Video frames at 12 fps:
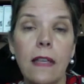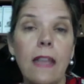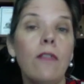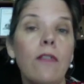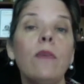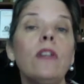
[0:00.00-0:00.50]

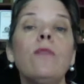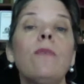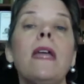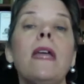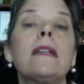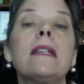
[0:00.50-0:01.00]
Even when you
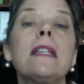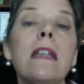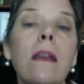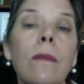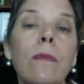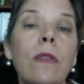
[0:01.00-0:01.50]
pay a
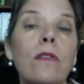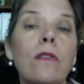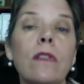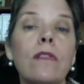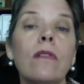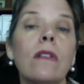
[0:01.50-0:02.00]
tip, there's
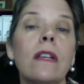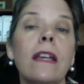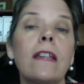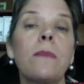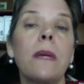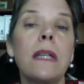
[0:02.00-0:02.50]
a certain
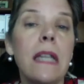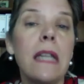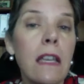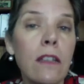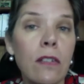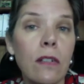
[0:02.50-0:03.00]

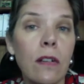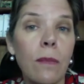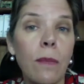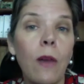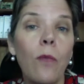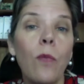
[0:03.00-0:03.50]
expectation
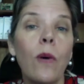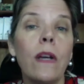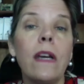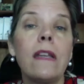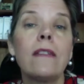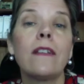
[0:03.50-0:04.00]
about what
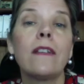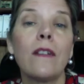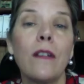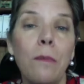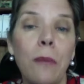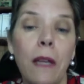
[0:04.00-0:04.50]
it is that
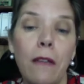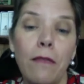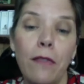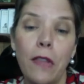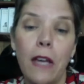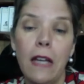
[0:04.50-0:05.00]
you're going to pay
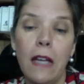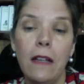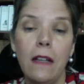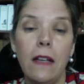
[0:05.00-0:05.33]
for that.